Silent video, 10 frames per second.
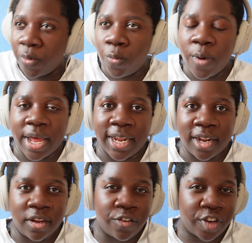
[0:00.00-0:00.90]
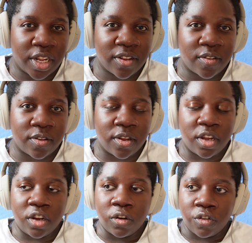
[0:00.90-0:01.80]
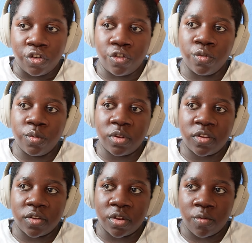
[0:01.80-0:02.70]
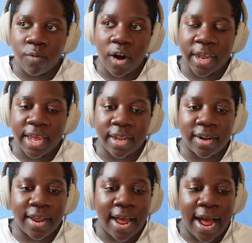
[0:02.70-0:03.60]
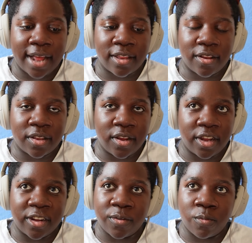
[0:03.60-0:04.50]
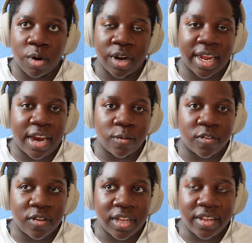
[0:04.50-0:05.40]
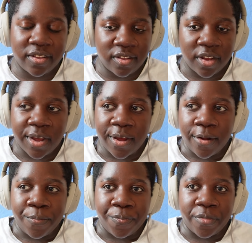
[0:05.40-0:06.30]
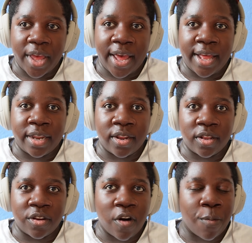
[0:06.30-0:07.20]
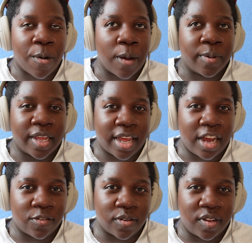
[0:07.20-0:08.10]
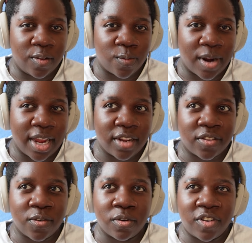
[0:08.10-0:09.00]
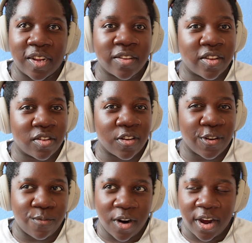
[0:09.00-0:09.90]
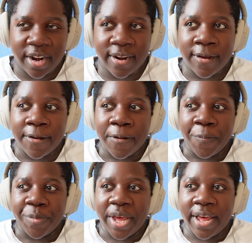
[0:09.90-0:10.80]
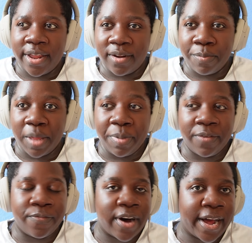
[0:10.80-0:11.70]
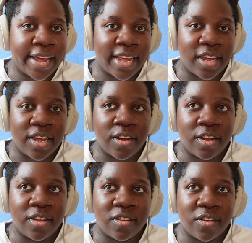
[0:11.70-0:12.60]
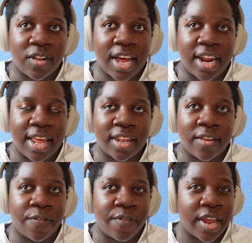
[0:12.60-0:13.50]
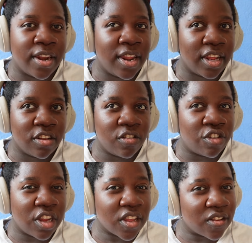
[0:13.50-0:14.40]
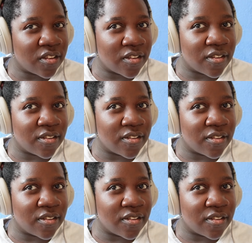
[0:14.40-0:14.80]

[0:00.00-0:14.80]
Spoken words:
when Jinx shoots the rocket at where the council is, and there are probably casualties, right? So Jinx is on the run, and maybe Vi is still kind of like defending Jinx